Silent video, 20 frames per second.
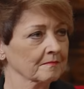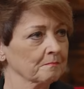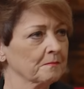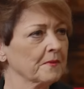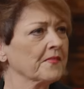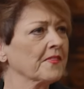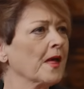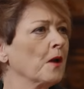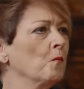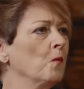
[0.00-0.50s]

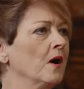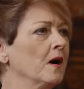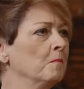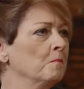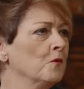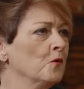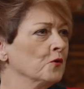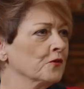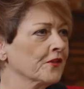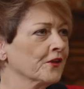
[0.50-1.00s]
But they were
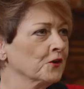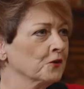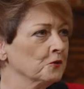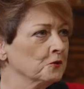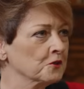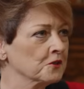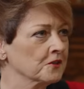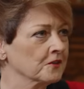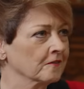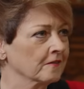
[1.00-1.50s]
more than
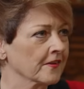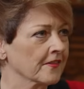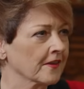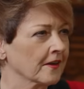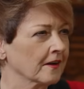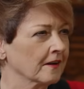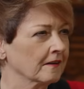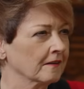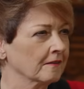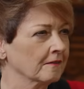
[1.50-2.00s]
ordinary,
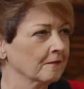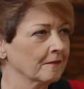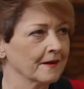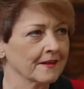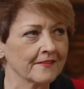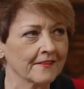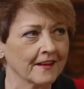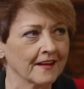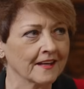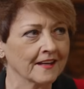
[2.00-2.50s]
though,
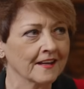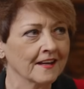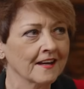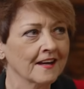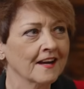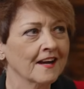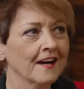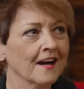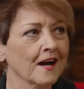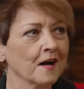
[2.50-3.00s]
weren't they?
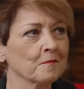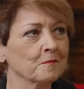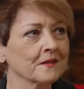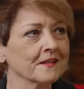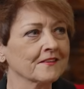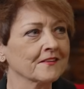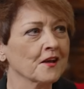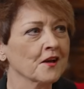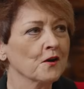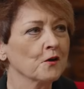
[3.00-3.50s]
I
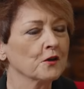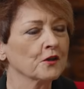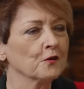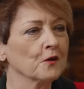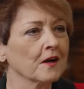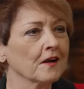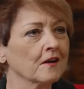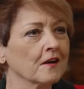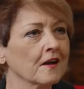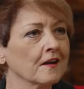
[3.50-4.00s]
mean,
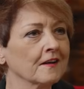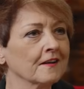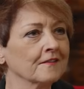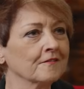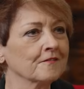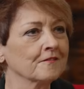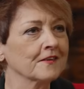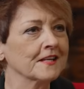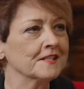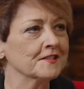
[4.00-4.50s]

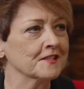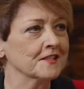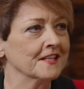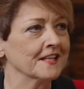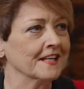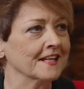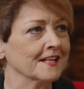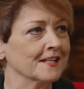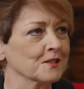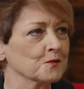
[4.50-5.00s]
in recent
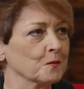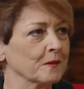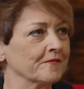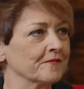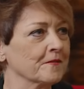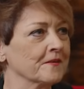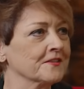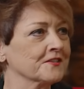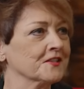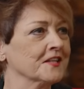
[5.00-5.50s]
years,
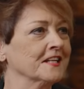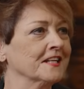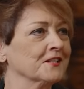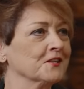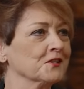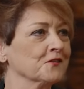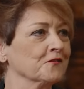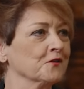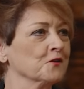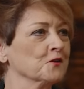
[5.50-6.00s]
we've seen
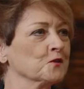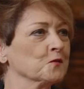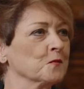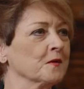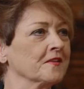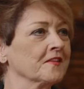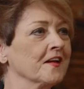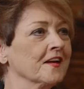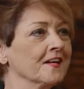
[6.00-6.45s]
interviews with